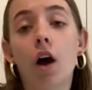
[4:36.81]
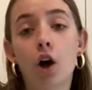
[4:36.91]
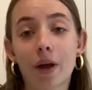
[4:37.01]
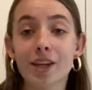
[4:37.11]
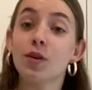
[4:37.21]

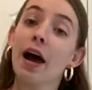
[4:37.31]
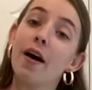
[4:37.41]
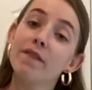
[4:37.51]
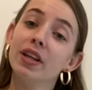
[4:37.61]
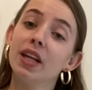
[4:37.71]
Okay, so
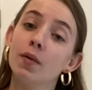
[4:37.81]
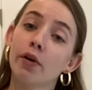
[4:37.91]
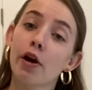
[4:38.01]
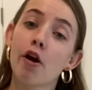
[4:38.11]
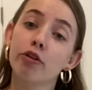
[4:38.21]
outfit
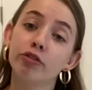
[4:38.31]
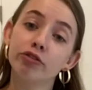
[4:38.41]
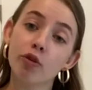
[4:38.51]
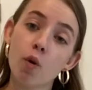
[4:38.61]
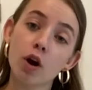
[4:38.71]
number
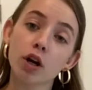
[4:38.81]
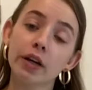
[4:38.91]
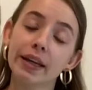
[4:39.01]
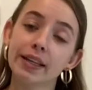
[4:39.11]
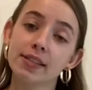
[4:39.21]
four
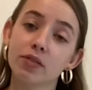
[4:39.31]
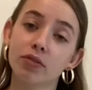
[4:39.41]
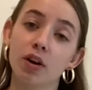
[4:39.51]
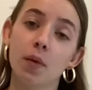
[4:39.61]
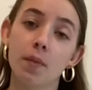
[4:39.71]
is
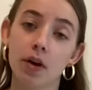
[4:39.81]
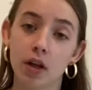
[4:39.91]
from,